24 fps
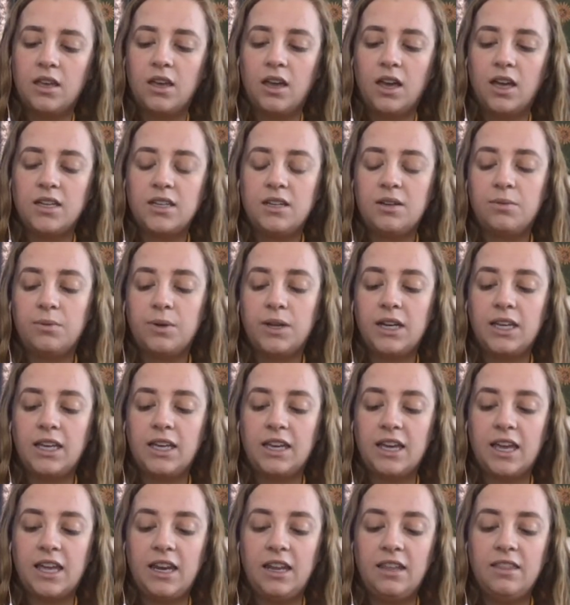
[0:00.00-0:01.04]
I didn't want to eat
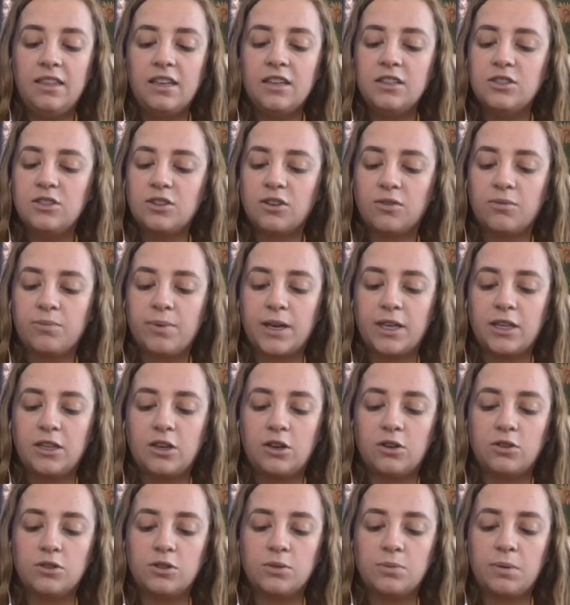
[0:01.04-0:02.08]
anything served by
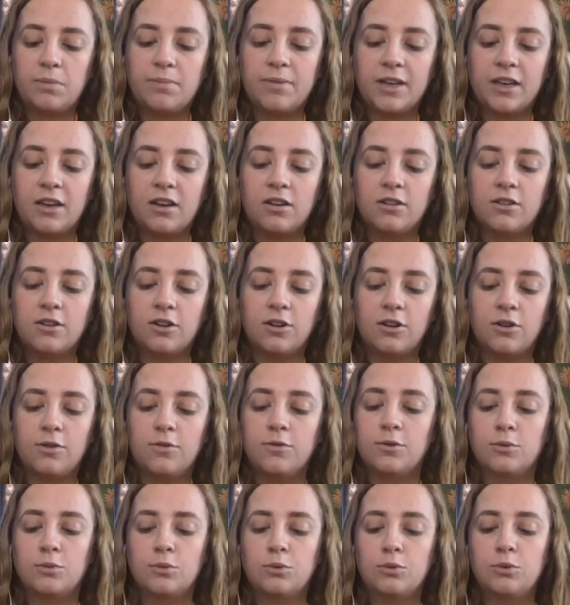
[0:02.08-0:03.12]
ghosts, but my hunger
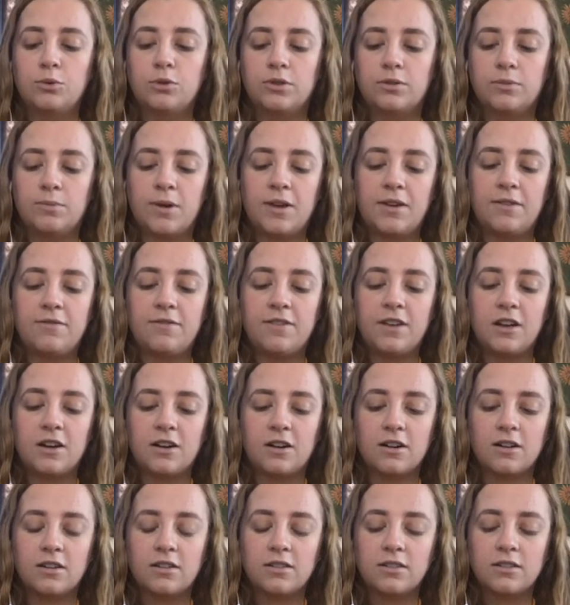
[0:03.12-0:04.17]
overruled my
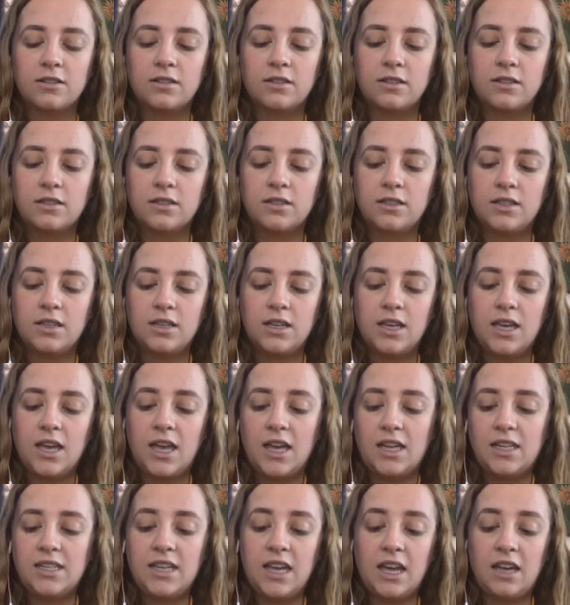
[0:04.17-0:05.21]
fear.
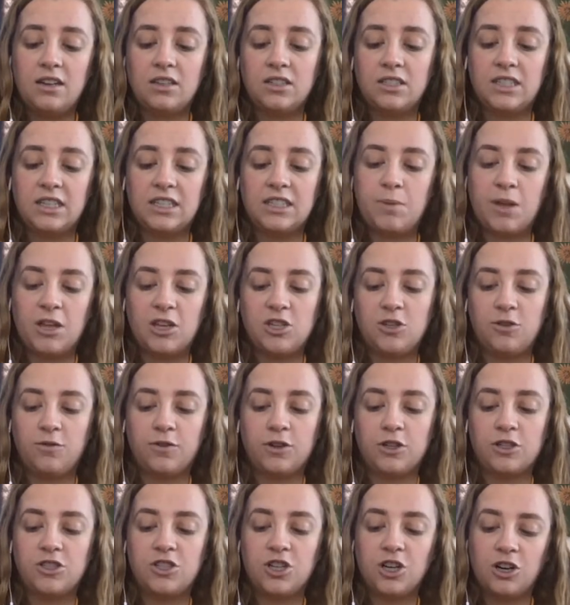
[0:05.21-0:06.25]
Tanos expelled you for
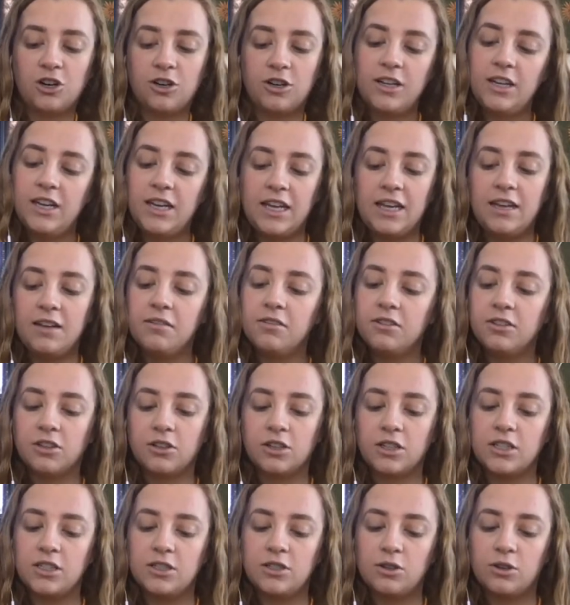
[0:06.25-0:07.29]
eternity,
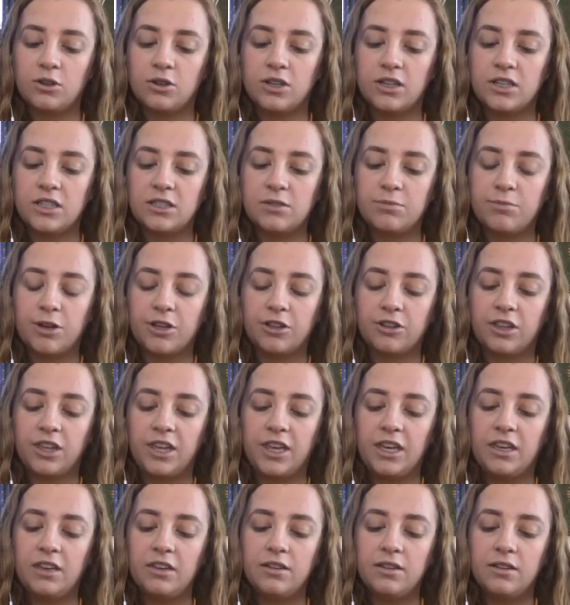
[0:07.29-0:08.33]
Clarice told us
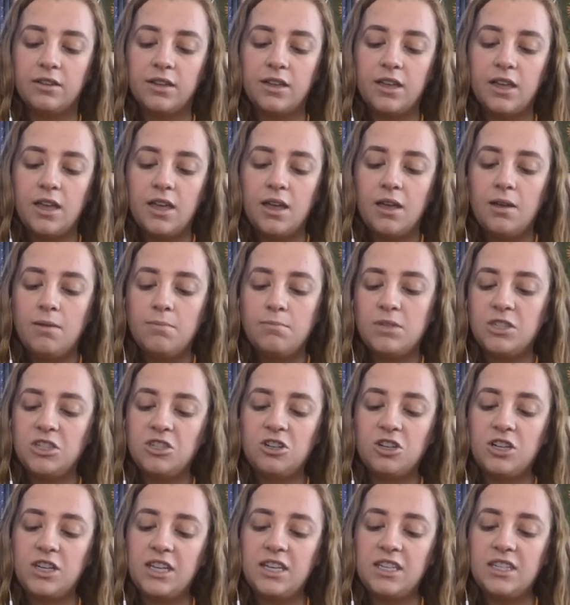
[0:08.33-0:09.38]
smugly.
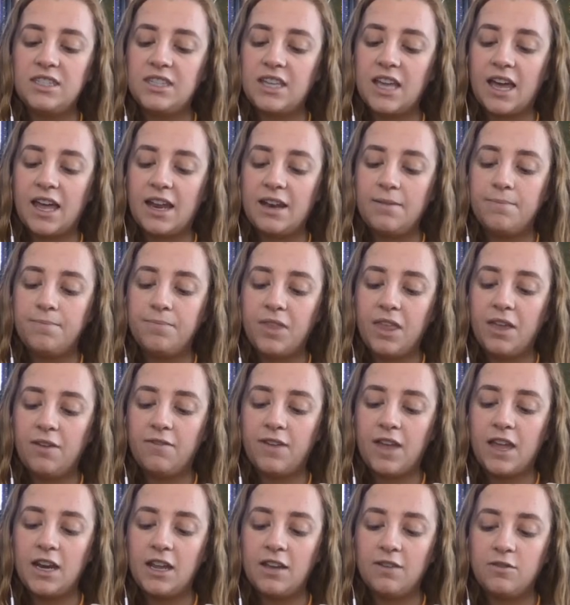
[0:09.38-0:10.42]
Mr. D said, if
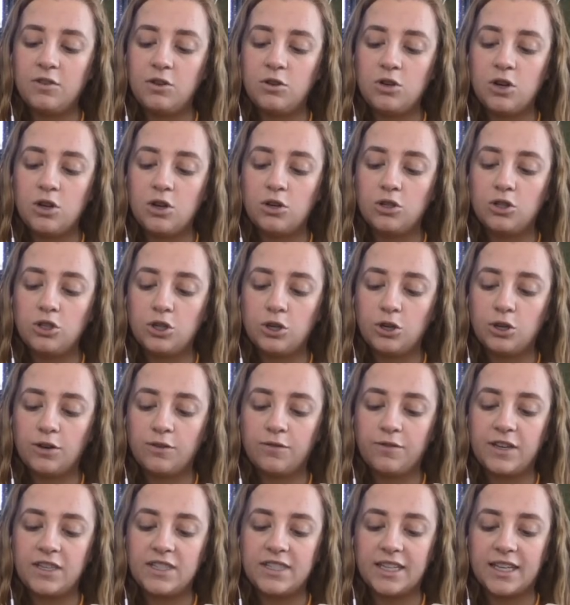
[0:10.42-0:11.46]
any of you show your
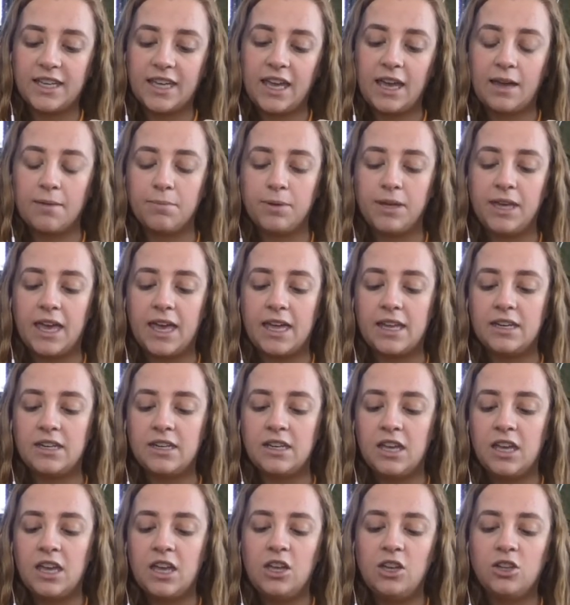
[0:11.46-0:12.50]
face at camp again,
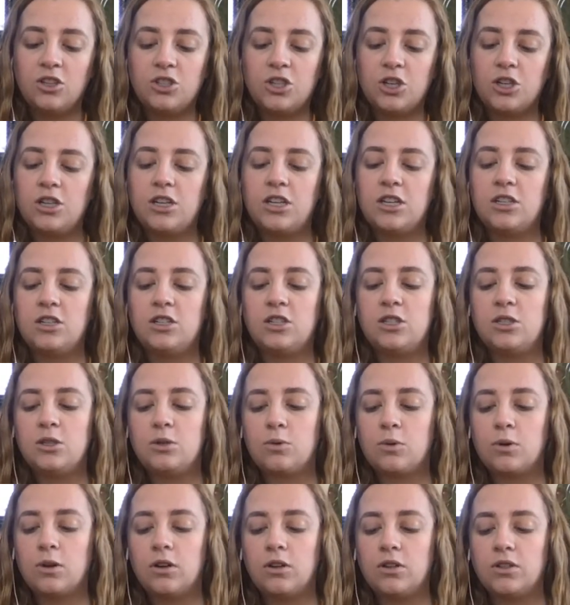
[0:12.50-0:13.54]
he'll turn you into
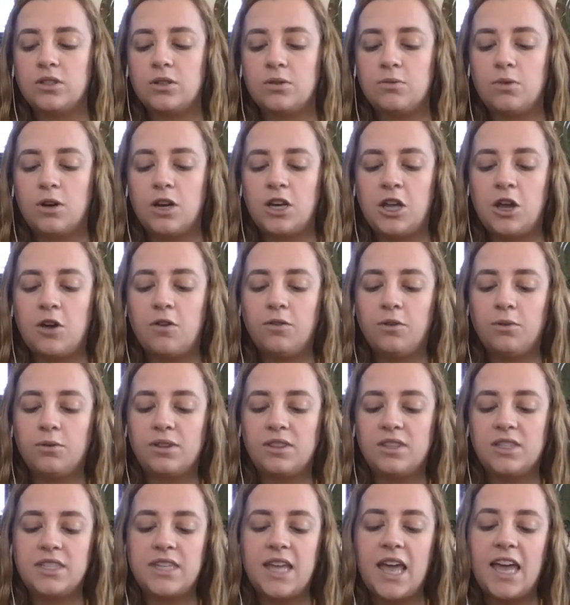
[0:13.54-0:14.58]
squirrels and run you over with
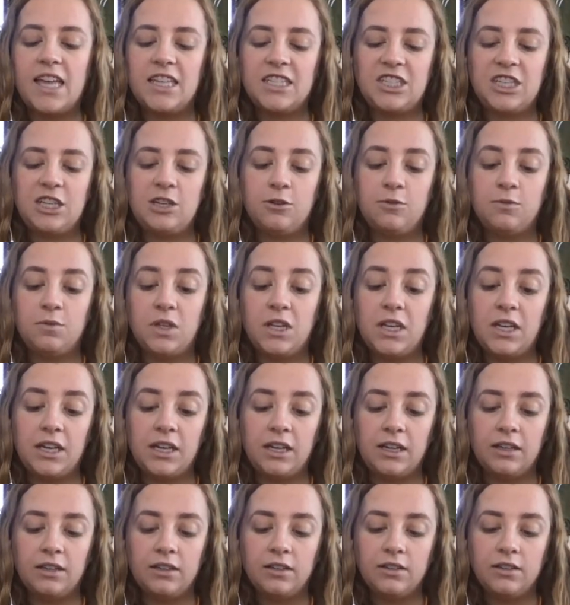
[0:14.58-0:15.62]
his SUV.